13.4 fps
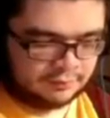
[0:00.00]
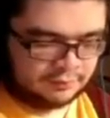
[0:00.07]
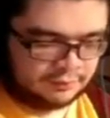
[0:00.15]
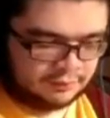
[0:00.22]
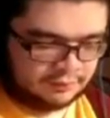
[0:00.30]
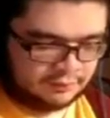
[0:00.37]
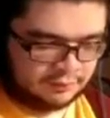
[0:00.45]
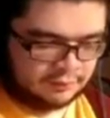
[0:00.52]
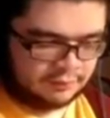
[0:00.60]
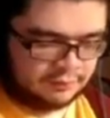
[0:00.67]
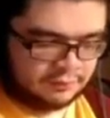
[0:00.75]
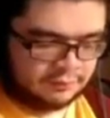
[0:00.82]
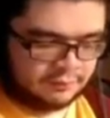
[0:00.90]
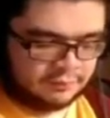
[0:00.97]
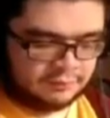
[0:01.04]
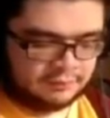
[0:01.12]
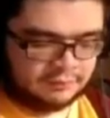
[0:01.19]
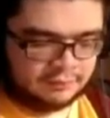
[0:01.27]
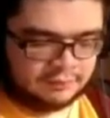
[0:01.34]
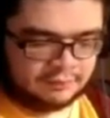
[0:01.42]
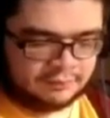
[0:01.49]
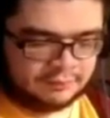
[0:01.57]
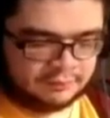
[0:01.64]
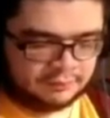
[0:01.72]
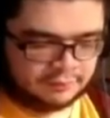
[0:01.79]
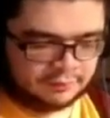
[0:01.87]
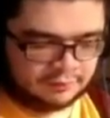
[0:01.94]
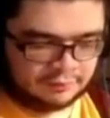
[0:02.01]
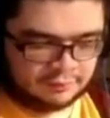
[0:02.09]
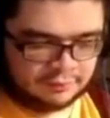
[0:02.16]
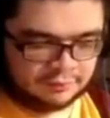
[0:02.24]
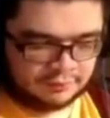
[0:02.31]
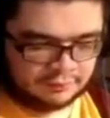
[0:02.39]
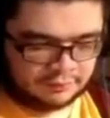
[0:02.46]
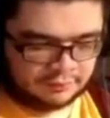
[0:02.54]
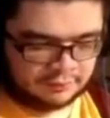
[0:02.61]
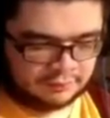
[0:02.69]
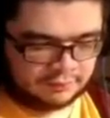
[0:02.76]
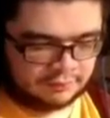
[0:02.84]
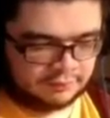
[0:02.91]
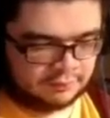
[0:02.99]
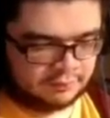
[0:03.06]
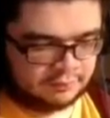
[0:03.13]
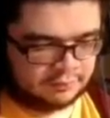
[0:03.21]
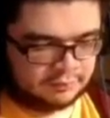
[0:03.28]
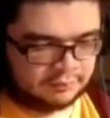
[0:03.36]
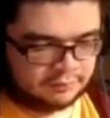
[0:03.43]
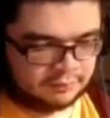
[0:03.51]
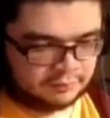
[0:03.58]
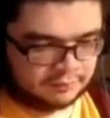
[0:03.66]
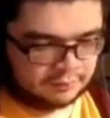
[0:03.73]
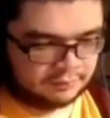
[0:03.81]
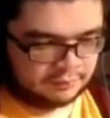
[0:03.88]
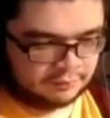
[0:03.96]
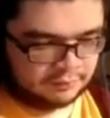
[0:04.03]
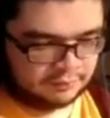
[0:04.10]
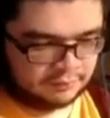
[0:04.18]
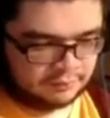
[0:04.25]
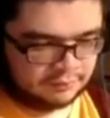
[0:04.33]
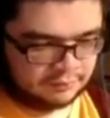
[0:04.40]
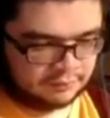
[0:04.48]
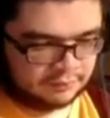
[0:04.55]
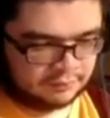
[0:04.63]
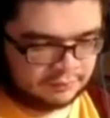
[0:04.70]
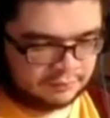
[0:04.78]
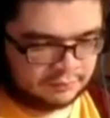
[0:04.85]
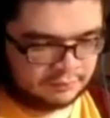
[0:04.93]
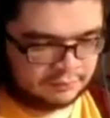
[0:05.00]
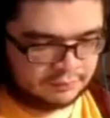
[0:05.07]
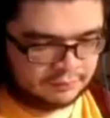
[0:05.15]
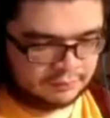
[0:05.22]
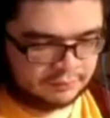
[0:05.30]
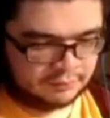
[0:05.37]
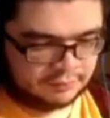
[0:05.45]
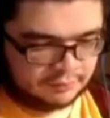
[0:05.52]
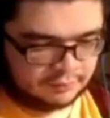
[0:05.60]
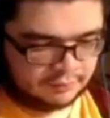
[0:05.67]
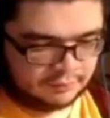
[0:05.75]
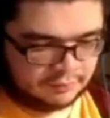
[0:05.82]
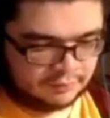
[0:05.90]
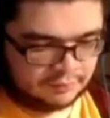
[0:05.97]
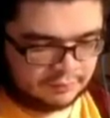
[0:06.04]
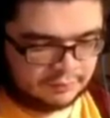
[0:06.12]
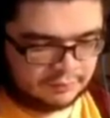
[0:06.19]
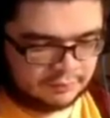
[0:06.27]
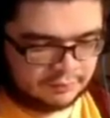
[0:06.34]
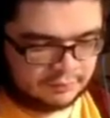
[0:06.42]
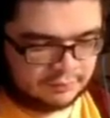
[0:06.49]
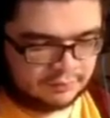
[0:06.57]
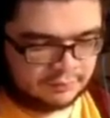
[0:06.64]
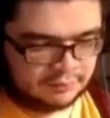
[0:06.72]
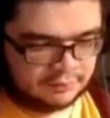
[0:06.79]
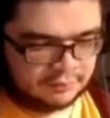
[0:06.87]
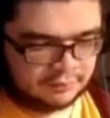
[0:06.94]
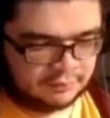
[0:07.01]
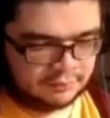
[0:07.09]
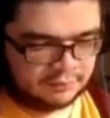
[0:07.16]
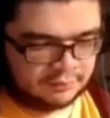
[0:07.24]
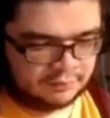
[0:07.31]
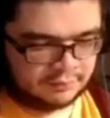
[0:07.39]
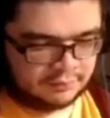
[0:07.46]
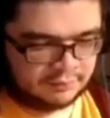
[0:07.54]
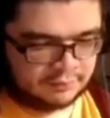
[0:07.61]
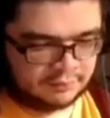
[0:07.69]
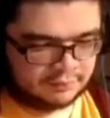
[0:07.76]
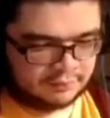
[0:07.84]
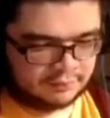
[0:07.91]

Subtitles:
No words are spoken by the person on screen.